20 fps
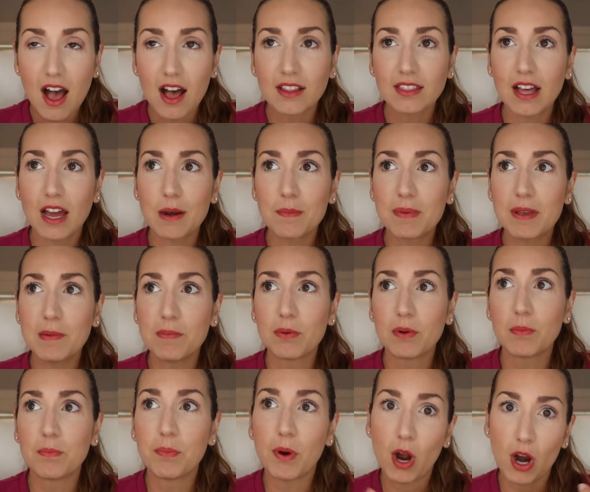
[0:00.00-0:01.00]
A lot of
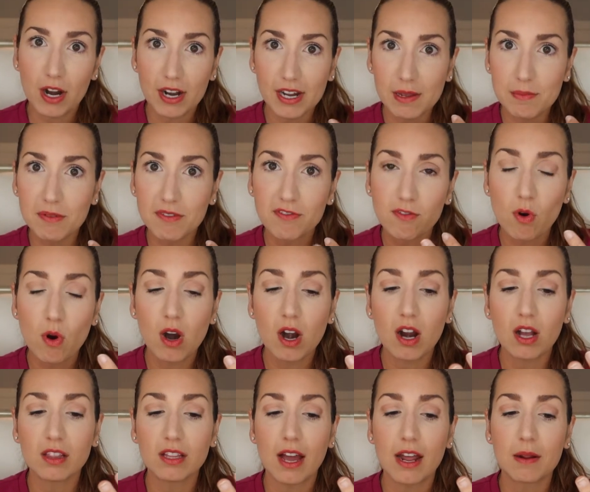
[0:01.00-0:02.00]
people party
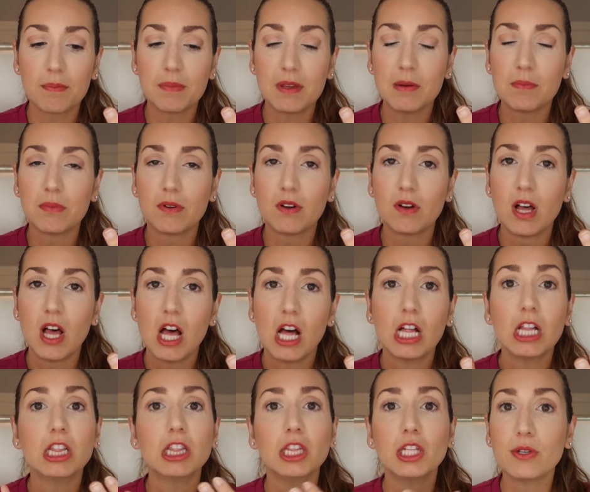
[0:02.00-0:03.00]
before, a lot of people
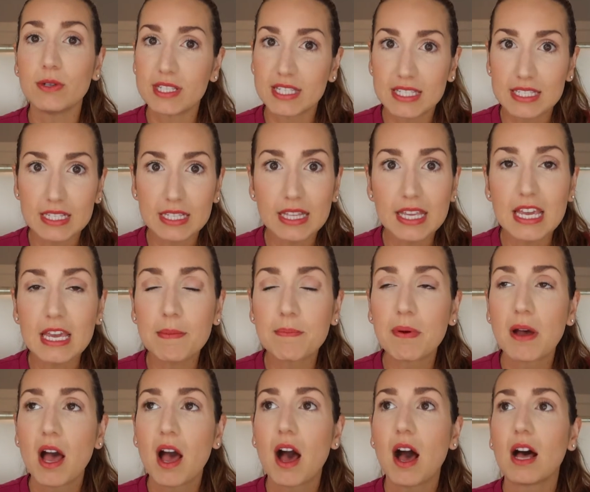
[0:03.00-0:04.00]
lose sleep,